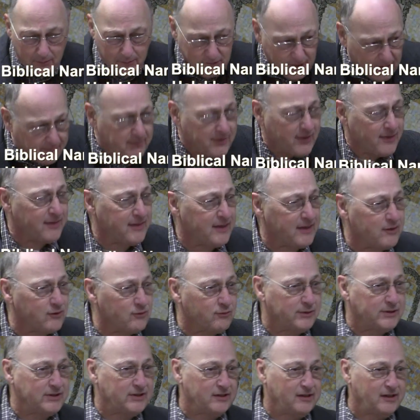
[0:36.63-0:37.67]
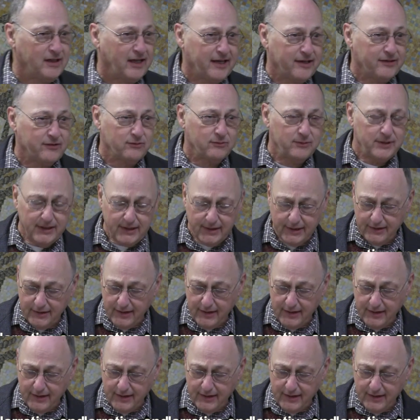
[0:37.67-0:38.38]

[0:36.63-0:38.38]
some of the things we did last week,